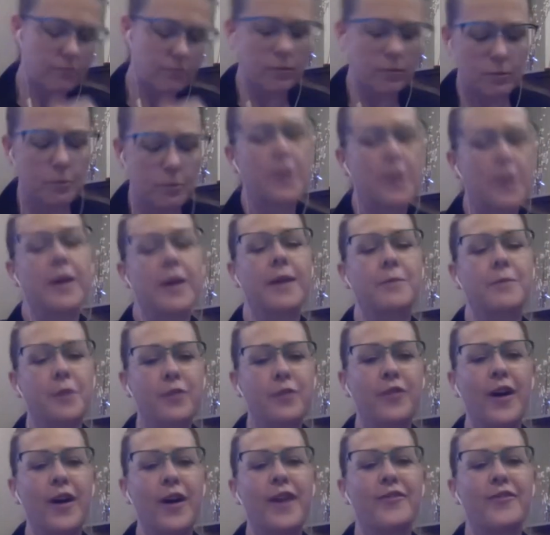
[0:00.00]
We can move
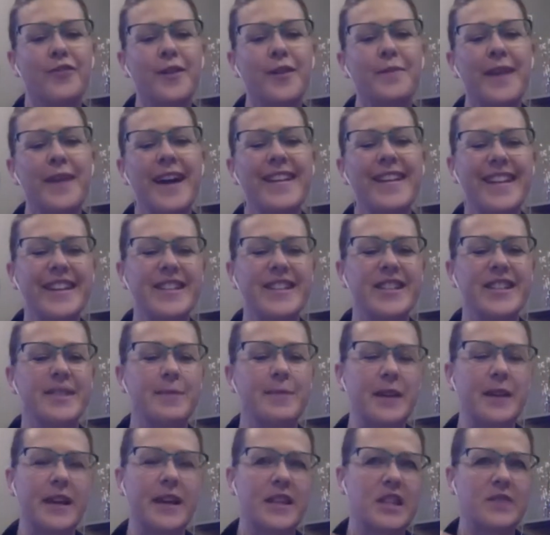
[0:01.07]
on from that. Yeah, just
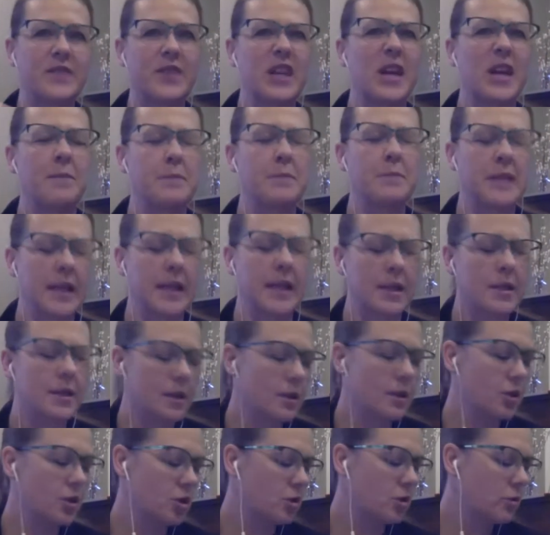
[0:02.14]
because of the update
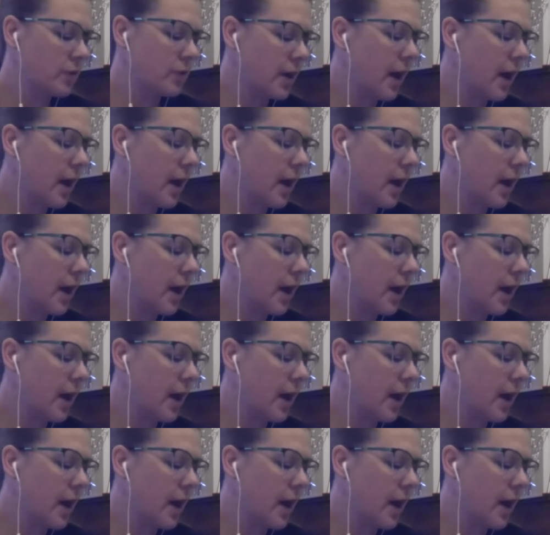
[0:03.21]
issue,